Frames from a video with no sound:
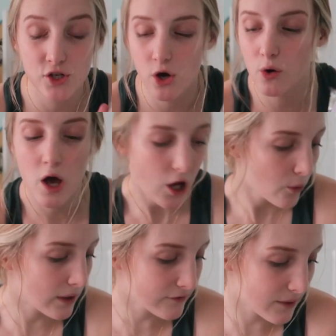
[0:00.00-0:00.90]
so
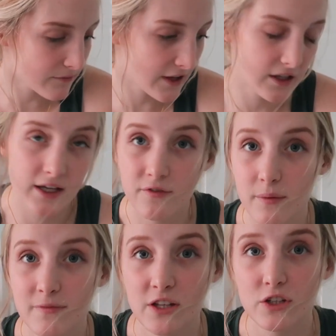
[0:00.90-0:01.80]
whatever I'm feeling, if
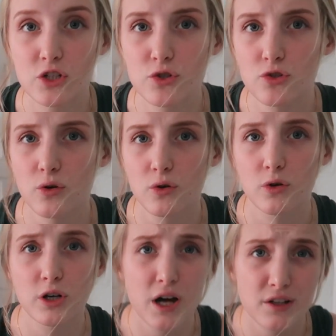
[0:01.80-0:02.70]
I'm feeling neutral
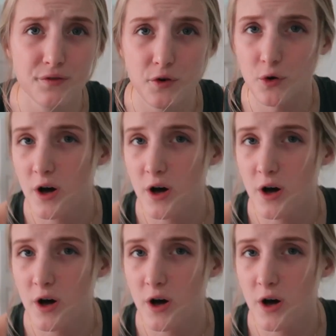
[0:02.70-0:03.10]
or colorful,